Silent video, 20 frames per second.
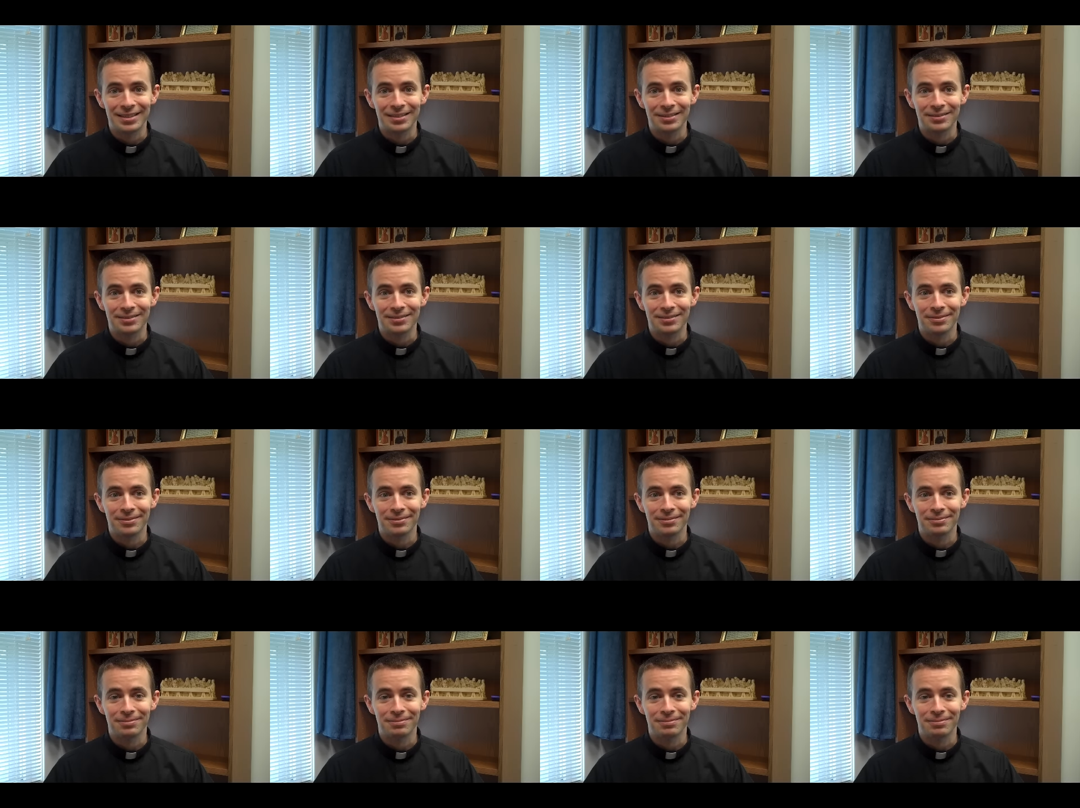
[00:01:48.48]

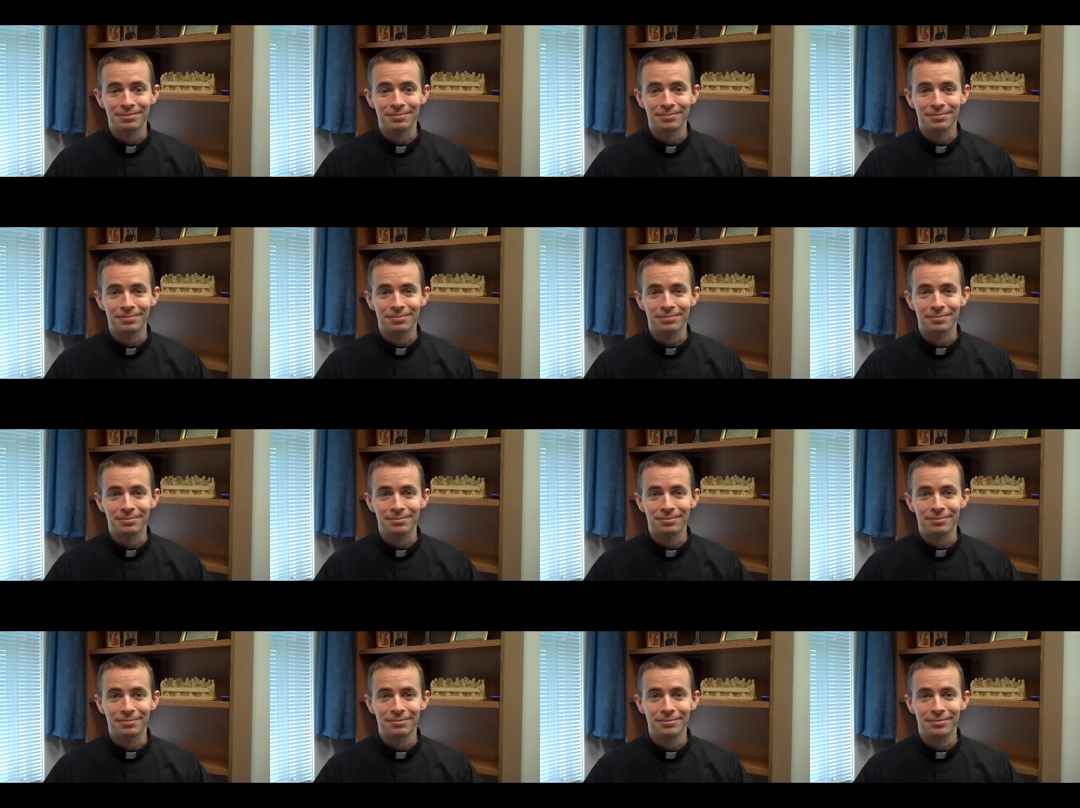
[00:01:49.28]

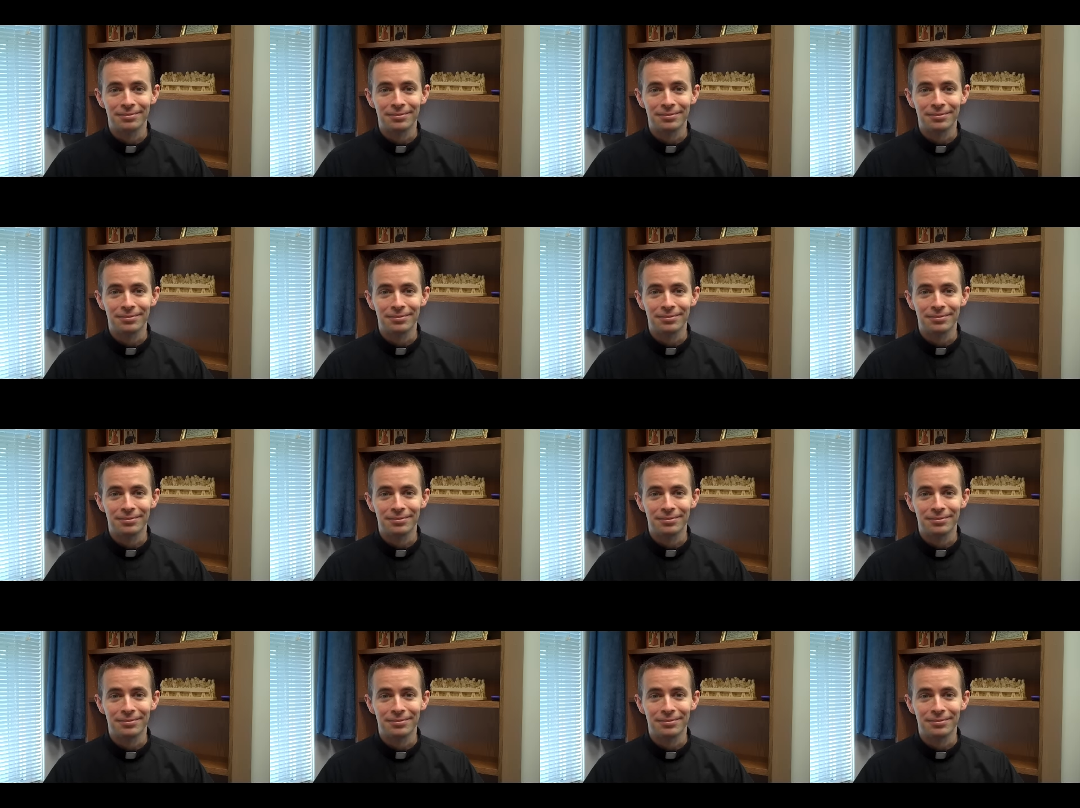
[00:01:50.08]
(silence)